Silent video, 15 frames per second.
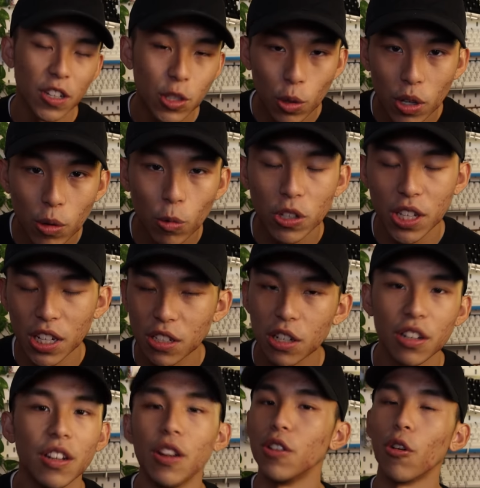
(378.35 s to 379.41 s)
first one was
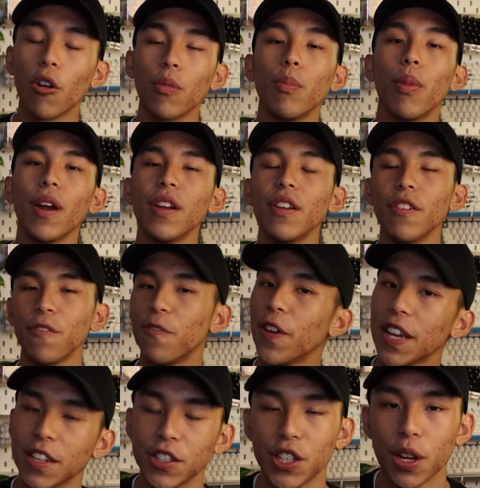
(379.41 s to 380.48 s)
actually the non-branded
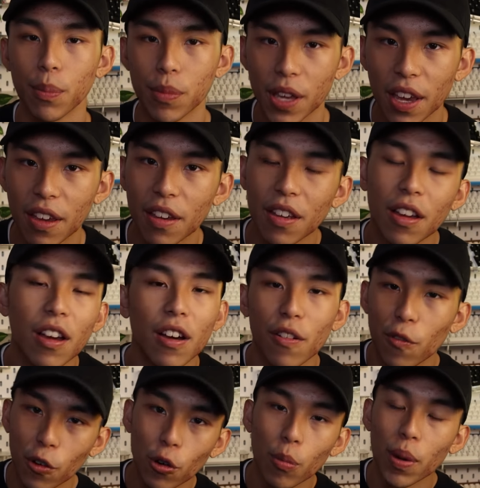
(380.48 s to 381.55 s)
fake GMK,
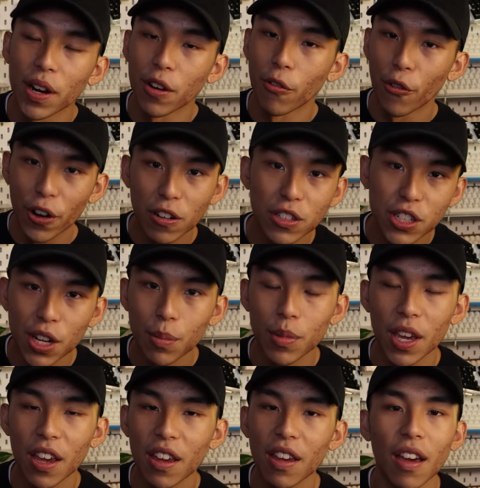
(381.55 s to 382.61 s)
followed by the real
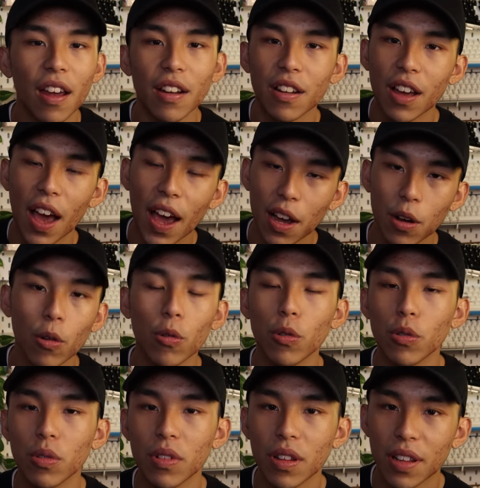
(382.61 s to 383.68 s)
GMK and the
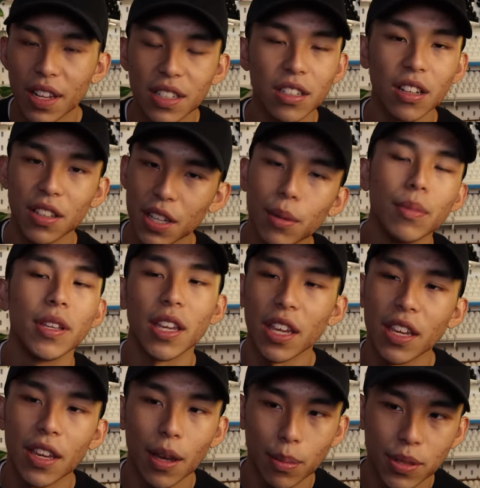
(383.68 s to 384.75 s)
Aqua Laser themed
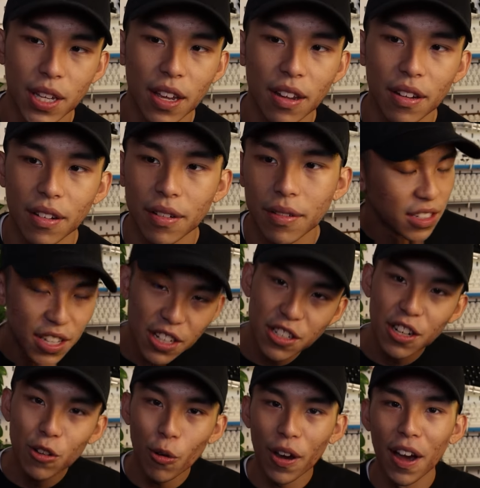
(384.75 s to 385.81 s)
keycap set. It's
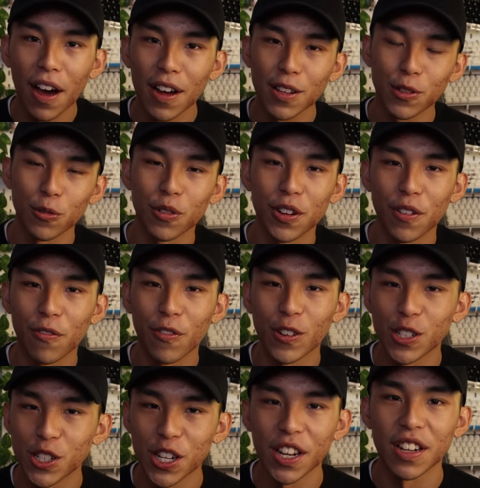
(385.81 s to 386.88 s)
actually quite hard to
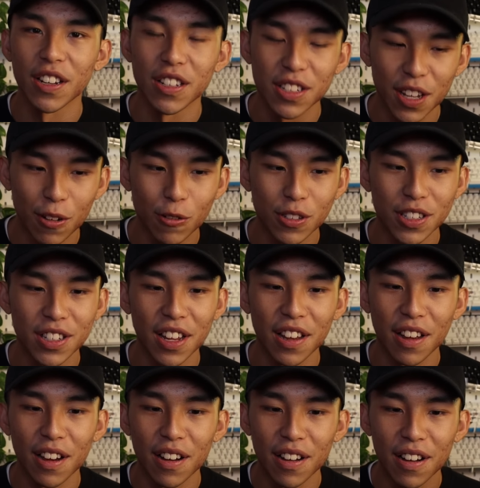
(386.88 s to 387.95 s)
differentiate the sounds
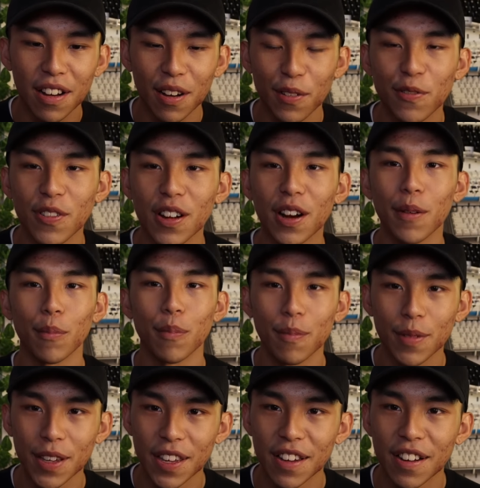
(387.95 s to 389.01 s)
like after I'm
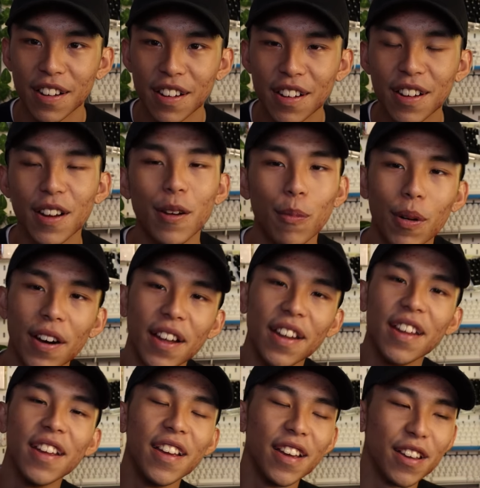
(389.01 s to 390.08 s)
here, but
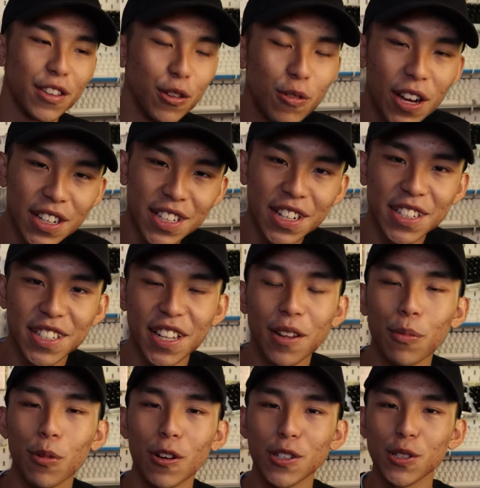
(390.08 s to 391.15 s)
you guys
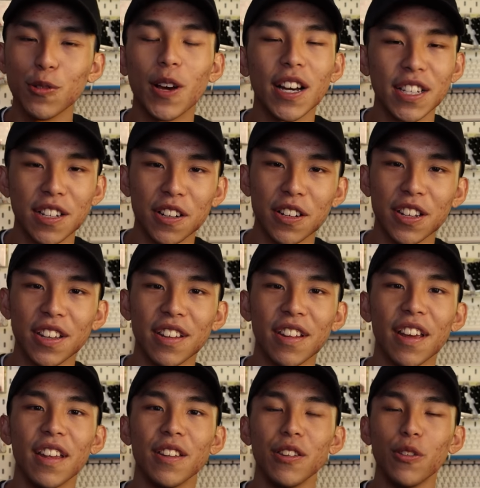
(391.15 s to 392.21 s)
understand because you guys heard it
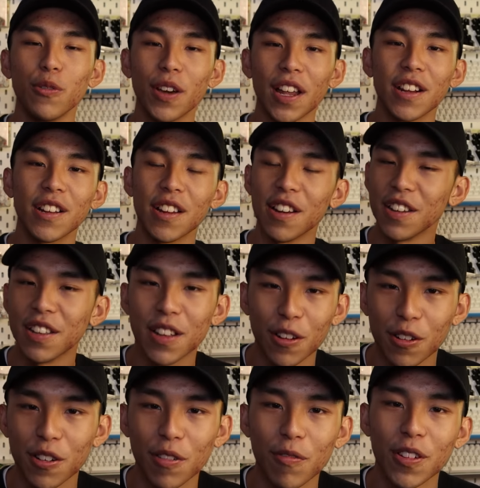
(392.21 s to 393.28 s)
and you can clearly
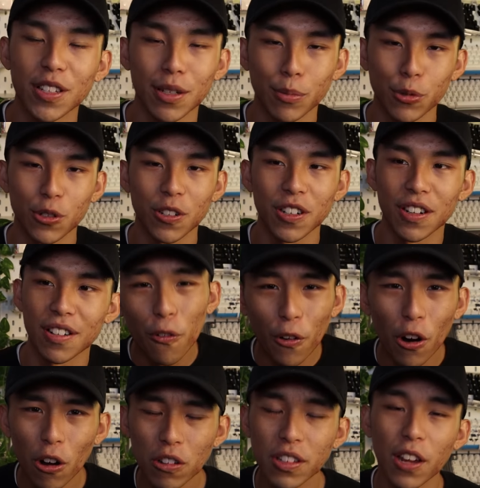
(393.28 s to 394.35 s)
tell the difference, I'm sure.
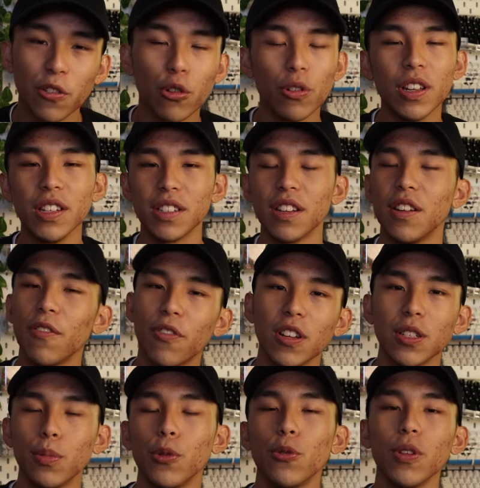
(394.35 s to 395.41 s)
Overall, there truly is a
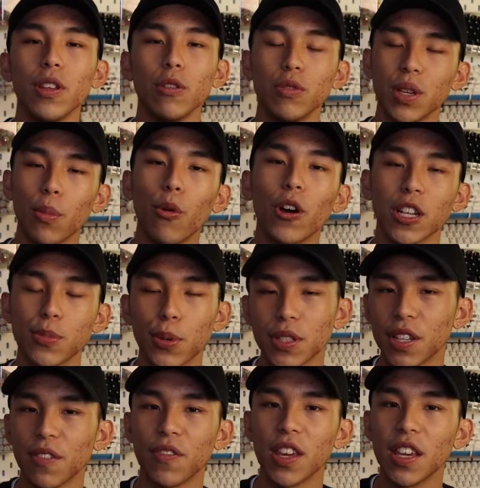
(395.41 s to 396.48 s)
difference between using more
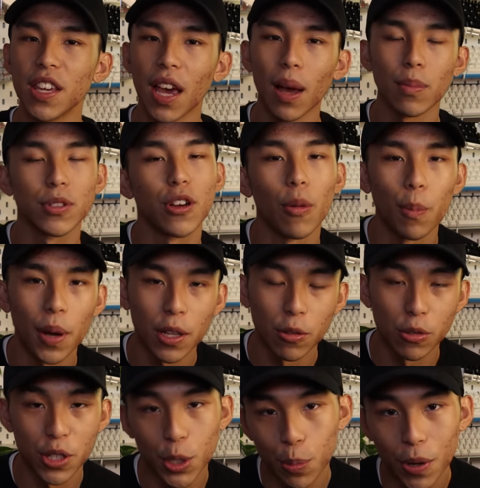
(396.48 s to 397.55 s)
expensive keycaps compared
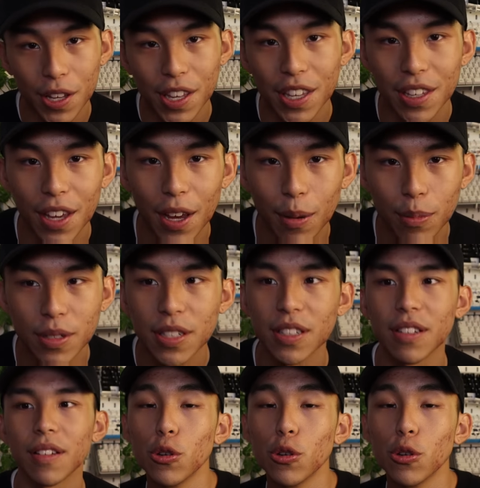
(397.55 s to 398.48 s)
to cheaper keycaps.